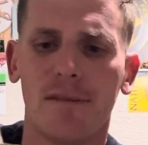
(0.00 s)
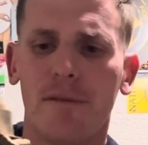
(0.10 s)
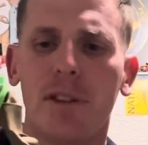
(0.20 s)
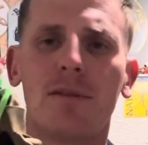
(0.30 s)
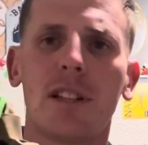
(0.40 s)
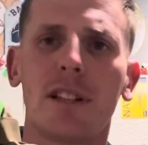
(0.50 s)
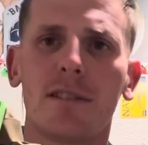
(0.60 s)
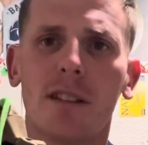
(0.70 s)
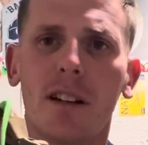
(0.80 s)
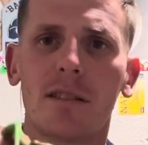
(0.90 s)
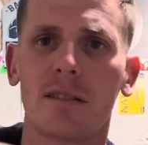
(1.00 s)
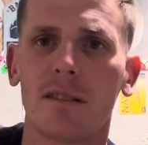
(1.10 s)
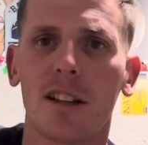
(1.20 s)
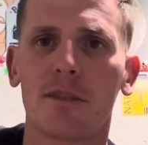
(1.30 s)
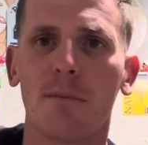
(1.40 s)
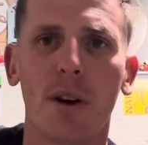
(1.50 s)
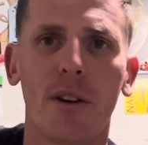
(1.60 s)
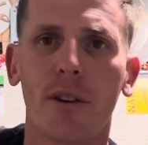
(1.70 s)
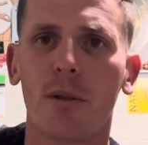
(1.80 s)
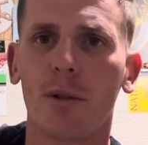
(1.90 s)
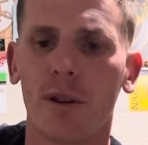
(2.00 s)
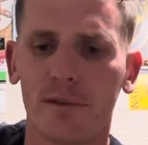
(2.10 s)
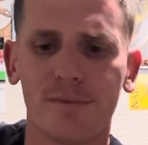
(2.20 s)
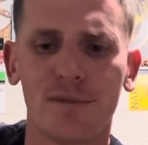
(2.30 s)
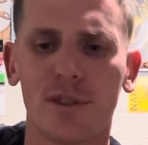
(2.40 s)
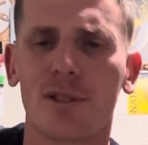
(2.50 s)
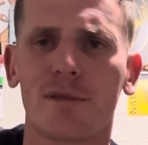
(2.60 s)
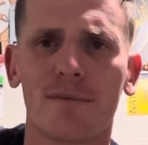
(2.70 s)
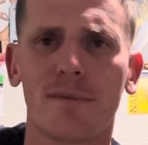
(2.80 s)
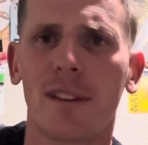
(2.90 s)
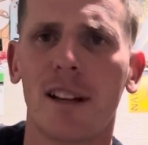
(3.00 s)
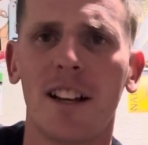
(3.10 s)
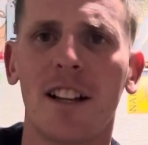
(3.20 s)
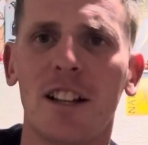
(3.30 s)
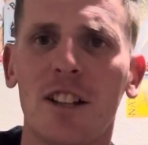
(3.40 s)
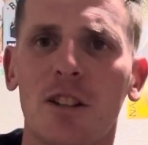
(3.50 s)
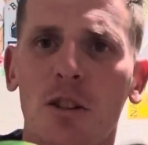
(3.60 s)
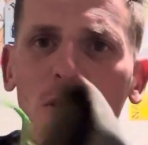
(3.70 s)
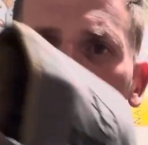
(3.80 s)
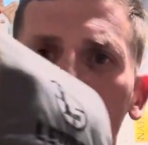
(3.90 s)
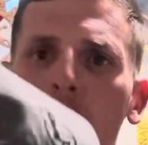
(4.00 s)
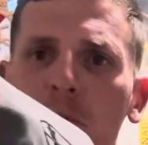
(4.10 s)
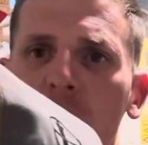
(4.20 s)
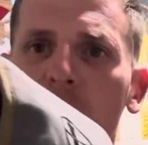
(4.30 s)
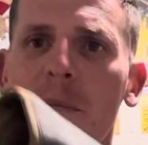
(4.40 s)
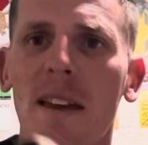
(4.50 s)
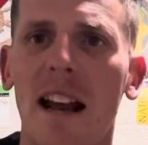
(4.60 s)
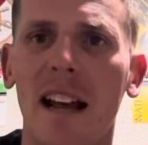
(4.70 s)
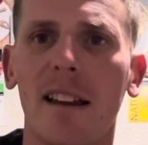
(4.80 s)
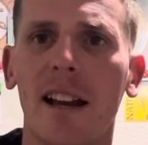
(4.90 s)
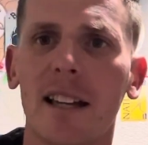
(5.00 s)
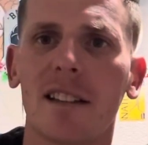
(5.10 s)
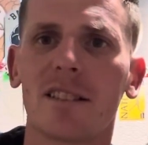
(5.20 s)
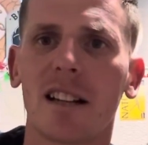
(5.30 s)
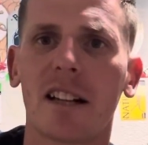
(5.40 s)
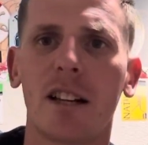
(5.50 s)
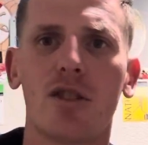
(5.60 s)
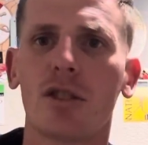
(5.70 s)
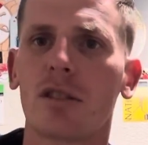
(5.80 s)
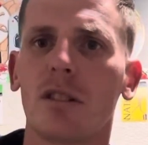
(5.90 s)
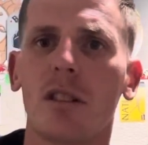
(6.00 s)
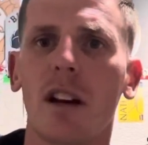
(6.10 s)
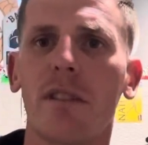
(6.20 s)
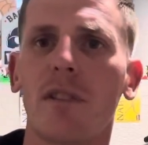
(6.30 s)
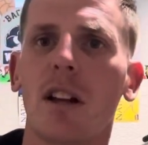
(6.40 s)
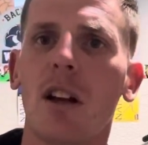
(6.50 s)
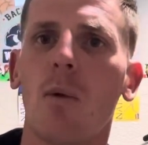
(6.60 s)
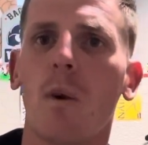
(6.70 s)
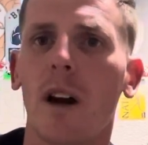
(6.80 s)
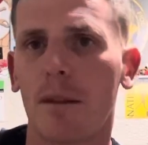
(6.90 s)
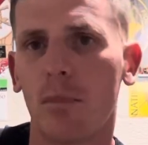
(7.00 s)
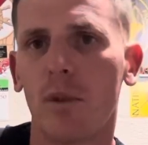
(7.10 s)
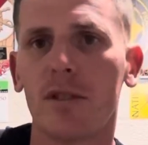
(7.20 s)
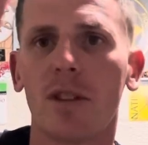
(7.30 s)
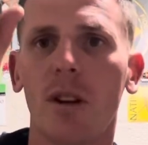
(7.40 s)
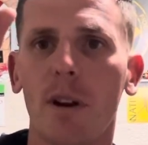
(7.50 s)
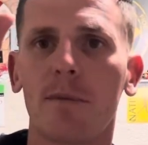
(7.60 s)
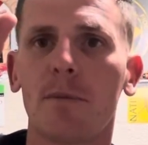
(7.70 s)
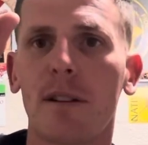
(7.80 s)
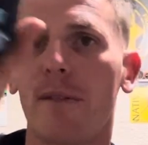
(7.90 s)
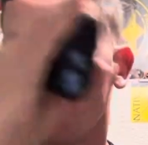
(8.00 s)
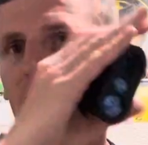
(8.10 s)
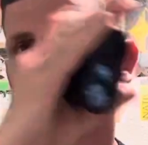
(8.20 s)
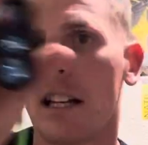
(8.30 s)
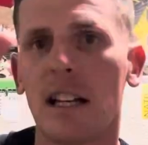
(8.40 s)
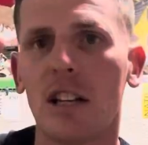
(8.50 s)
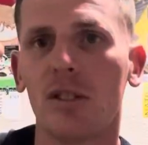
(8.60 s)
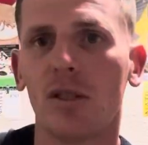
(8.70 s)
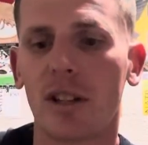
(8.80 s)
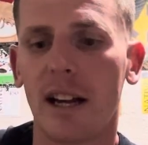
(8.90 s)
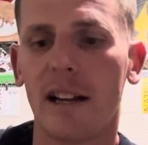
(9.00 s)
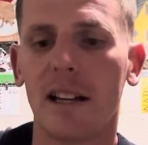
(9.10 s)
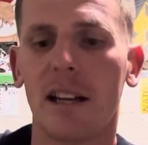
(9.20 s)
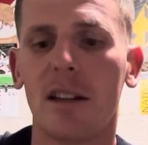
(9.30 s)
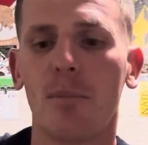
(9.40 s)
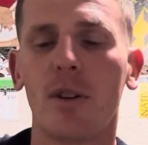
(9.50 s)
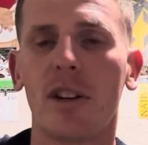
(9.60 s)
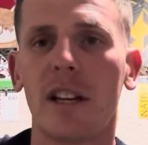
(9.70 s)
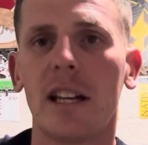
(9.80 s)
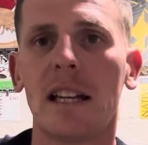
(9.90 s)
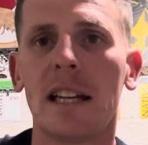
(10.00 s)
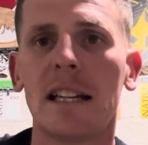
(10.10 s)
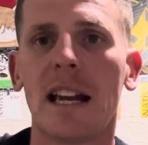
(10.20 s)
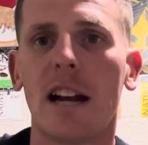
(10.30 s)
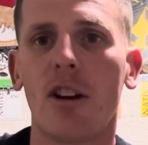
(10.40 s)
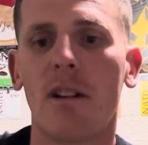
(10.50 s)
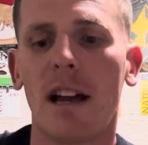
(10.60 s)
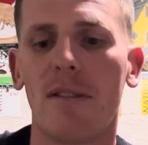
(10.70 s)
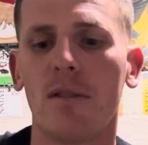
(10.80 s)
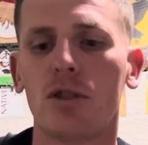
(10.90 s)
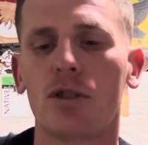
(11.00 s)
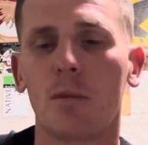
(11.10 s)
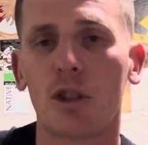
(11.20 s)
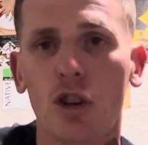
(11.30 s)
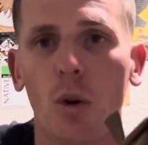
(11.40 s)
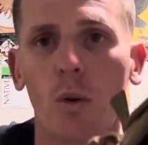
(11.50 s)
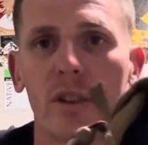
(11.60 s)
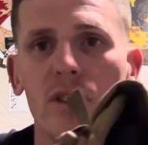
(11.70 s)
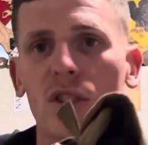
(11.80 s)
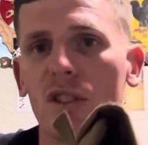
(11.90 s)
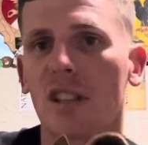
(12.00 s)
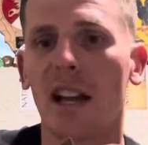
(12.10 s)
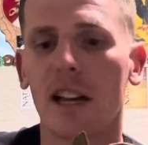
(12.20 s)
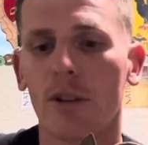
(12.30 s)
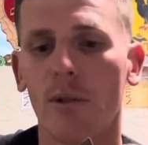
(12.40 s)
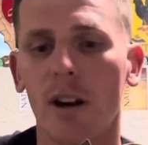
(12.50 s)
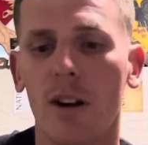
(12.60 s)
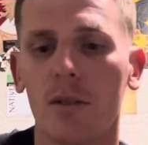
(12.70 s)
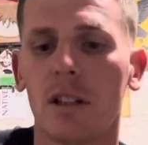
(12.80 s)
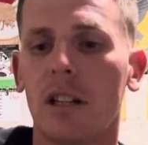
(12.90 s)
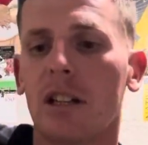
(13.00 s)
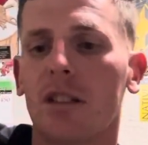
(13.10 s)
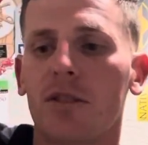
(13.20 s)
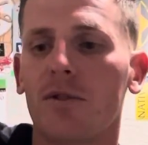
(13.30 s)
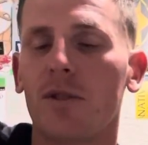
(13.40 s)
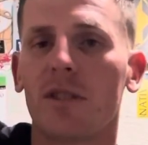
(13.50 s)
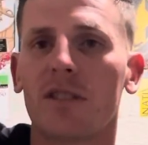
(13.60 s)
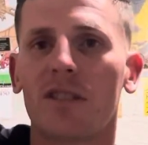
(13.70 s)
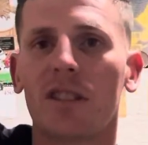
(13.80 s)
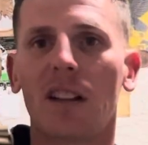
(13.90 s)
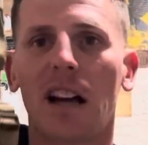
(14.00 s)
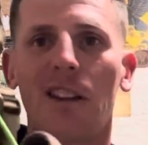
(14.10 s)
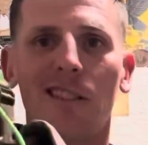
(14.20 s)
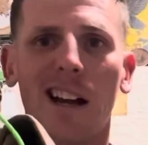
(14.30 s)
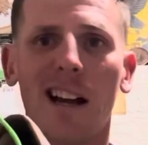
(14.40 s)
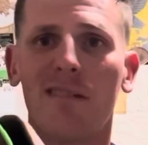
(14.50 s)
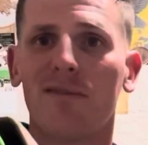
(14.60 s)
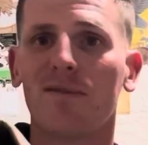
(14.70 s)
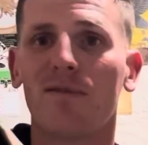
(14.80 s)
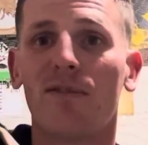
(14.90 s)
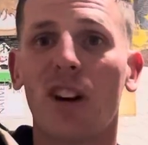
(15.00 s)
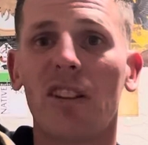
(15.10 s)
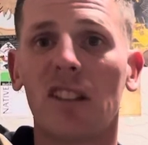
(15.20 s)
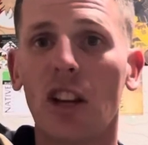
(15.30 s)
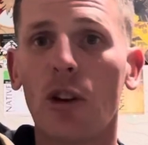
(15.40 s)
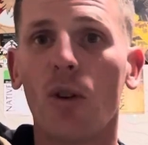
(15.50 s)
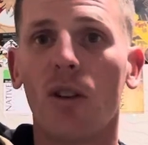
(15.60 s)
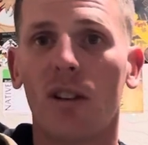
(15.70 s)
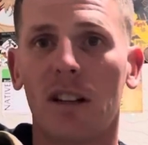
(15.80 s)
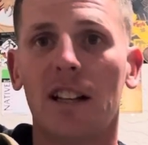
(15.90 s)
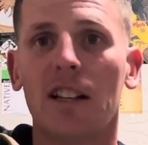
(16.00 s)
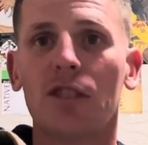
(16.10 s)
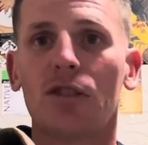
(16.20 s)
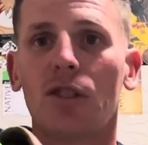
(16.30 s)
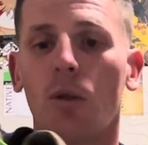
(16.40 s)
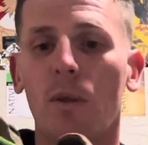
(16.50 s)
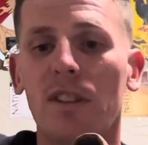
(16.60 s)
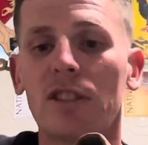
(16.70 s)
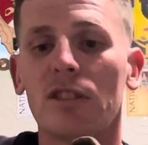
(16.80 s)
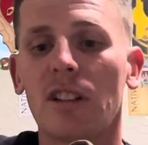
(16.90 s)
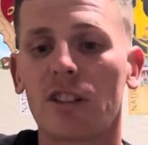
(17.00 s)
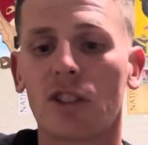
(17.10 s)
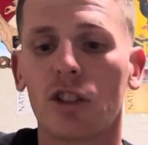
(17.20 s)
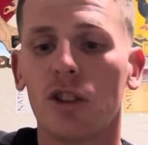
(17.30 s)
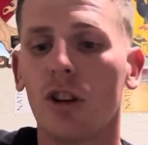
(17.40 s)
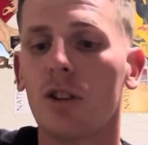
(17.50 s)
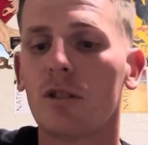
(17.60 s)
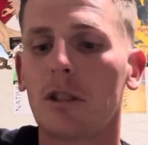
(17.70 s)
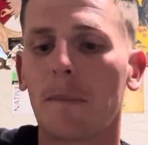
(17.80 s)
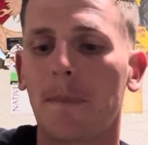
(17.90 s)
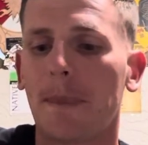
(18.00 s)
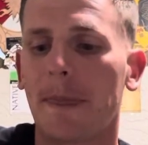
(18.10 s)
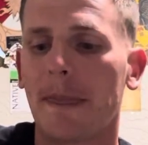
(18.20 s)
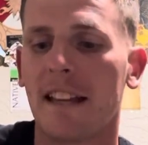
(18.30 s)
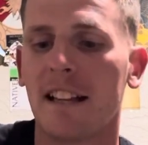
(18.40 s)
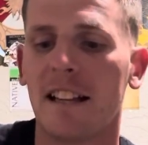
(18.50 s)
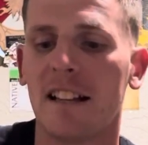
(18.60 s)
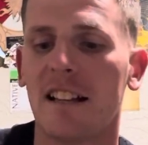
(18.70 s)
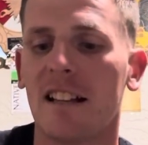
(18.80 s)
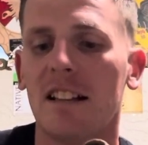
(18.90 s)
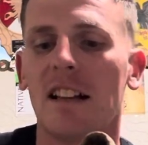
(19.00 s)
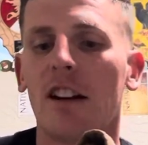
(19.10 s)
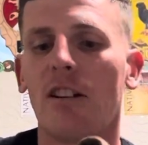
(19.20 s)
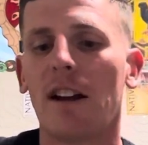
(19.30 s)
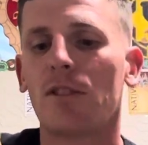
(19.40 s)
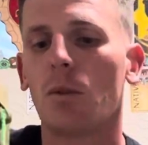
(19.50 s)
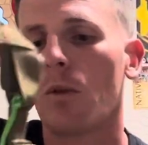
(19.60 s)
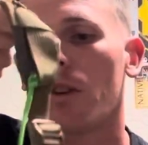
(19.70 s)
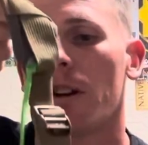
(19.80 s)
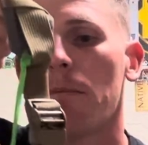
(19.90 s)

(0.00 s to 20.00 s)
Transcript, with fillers: 15 cents and got some paracord, just whooped it up and I like it because I got it just enough where I could pull this all the way up to my face look at it and then put it in and I don't have so much cordage just hanging around. So if you can see, I only have very little. So when this is actually closed, I don't have to worry